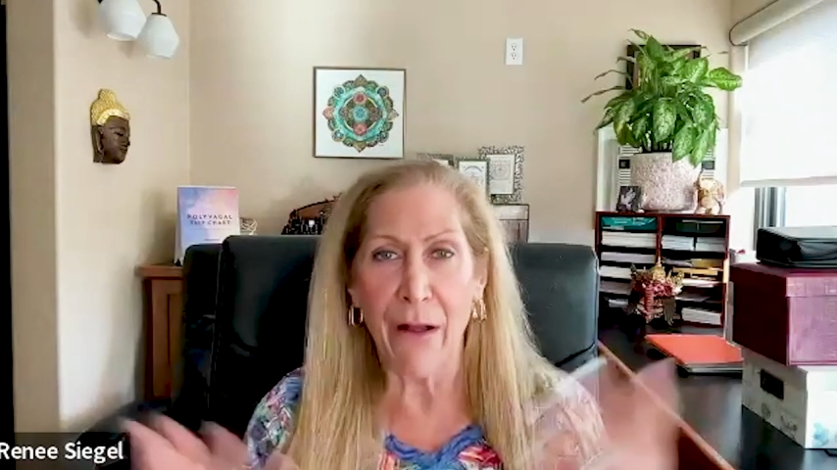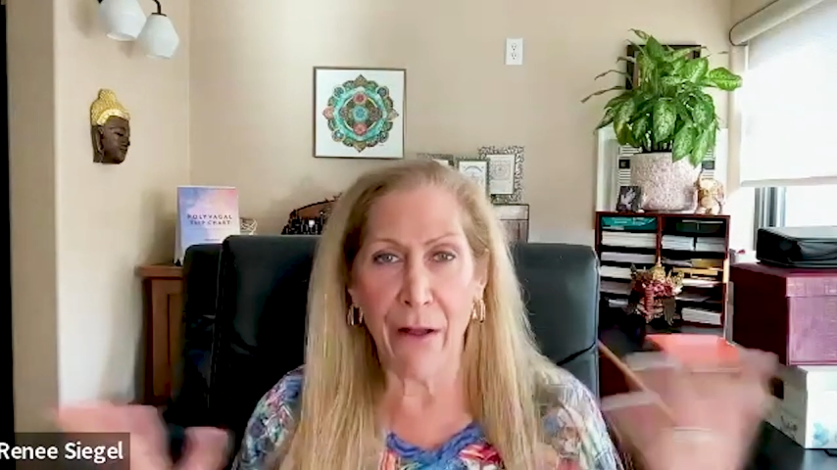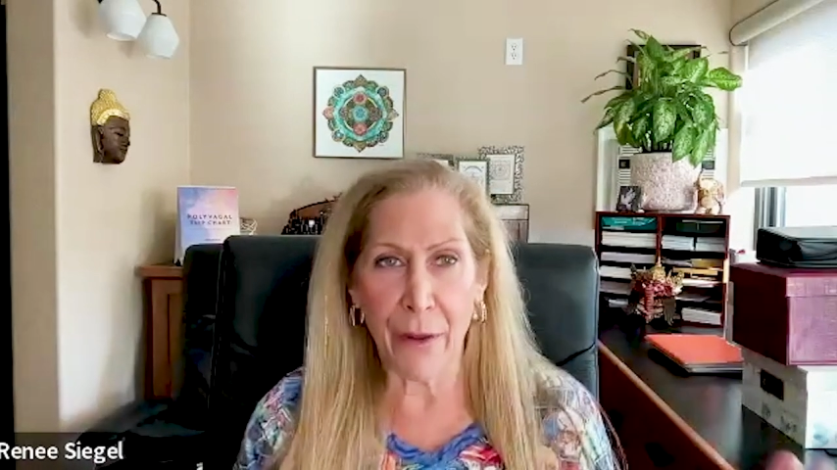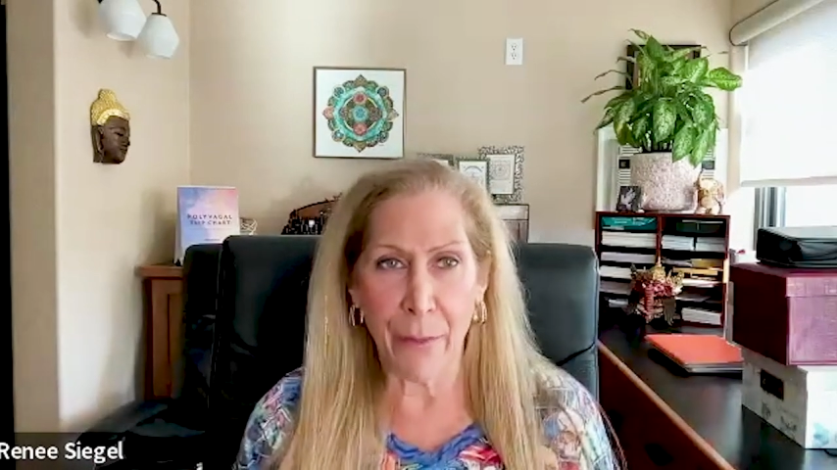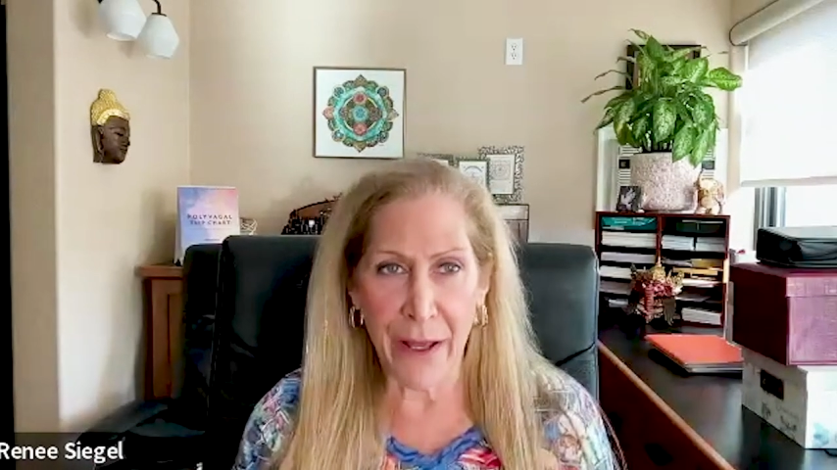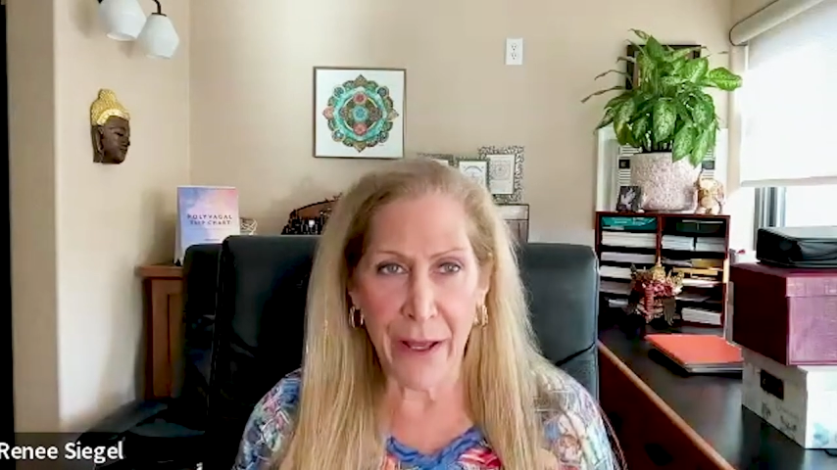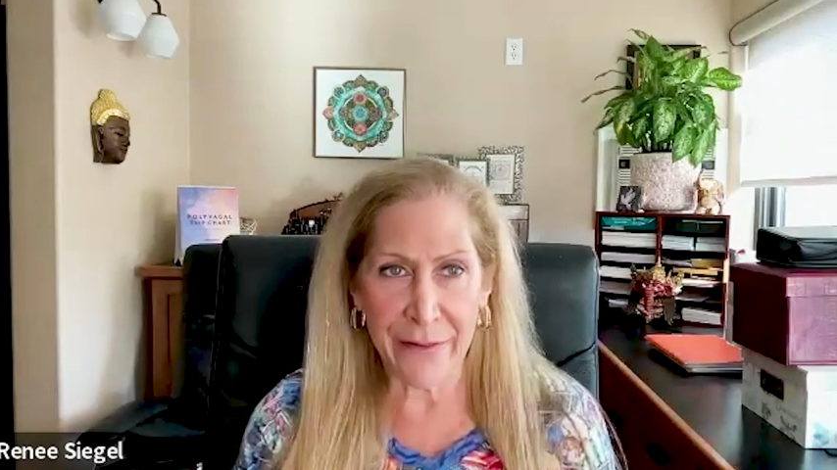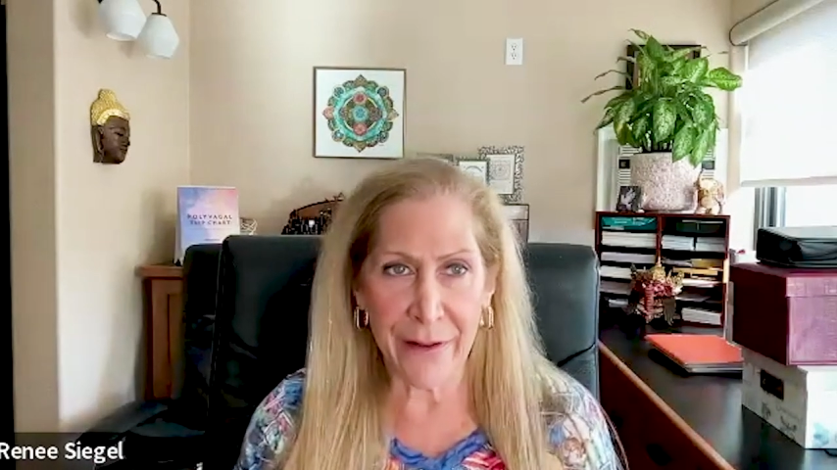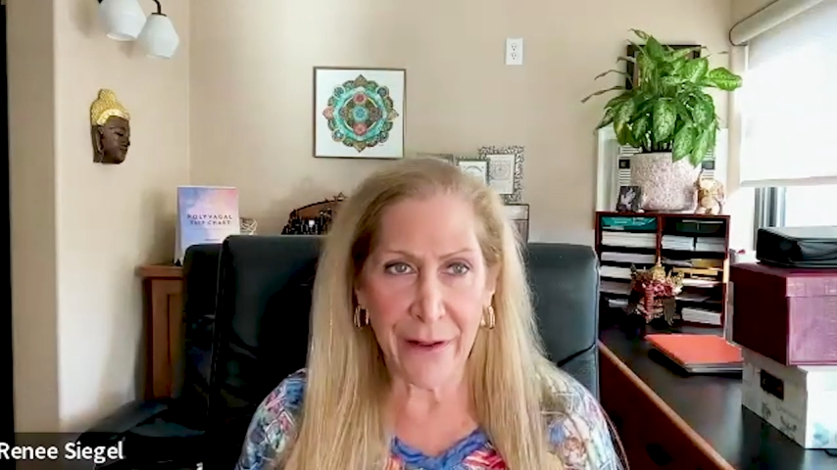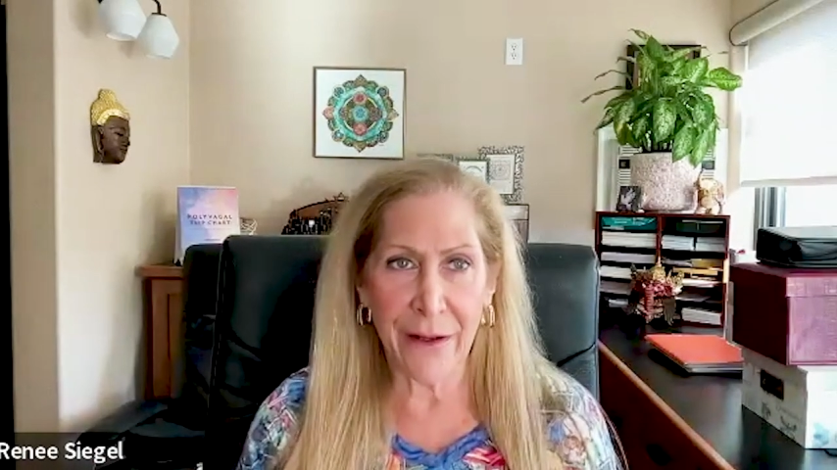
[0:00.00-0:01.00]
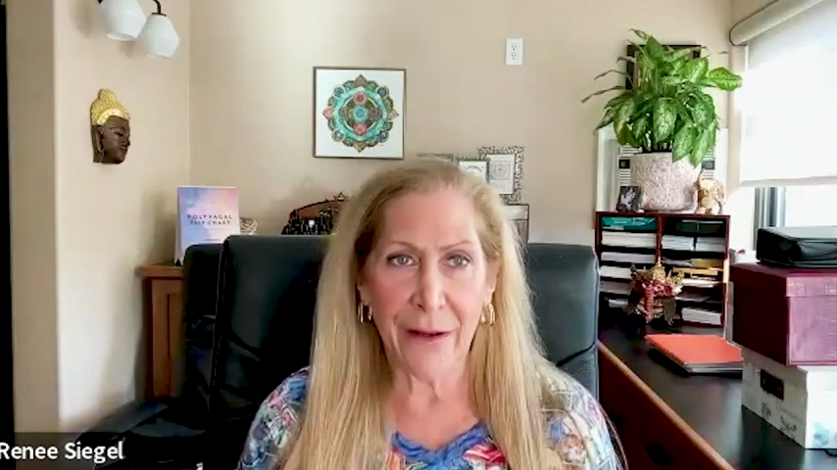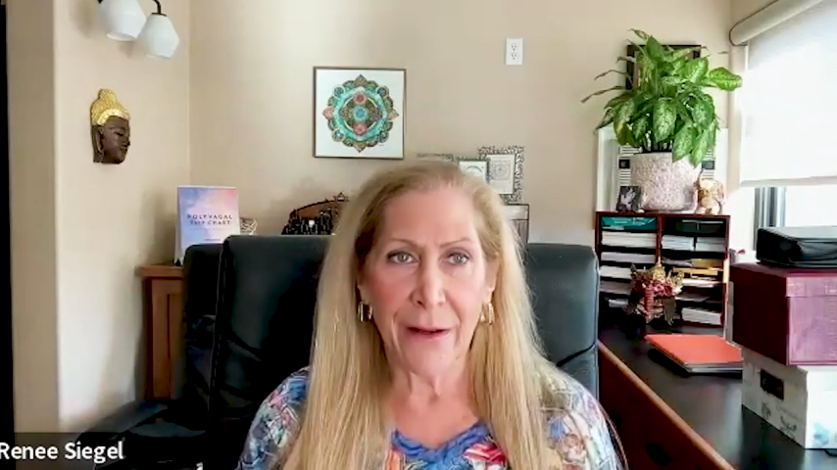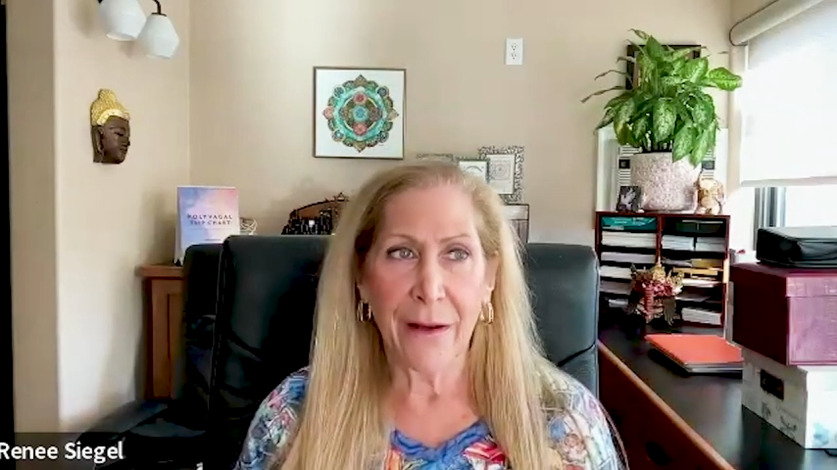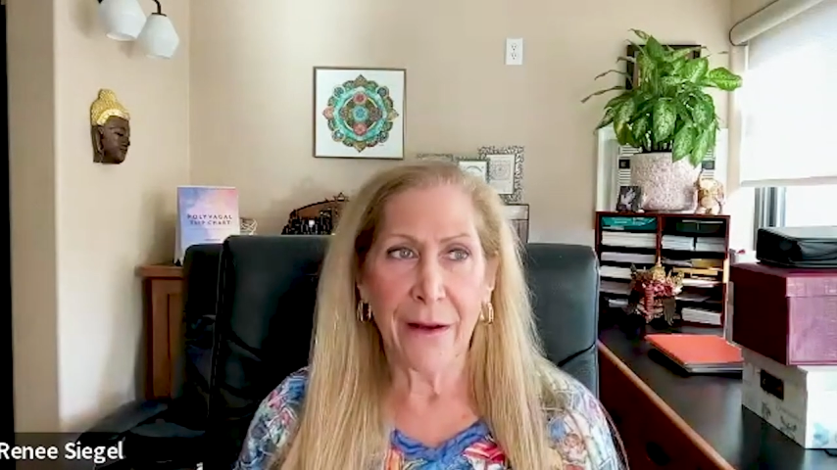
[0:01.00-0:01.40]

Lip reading: health capacity,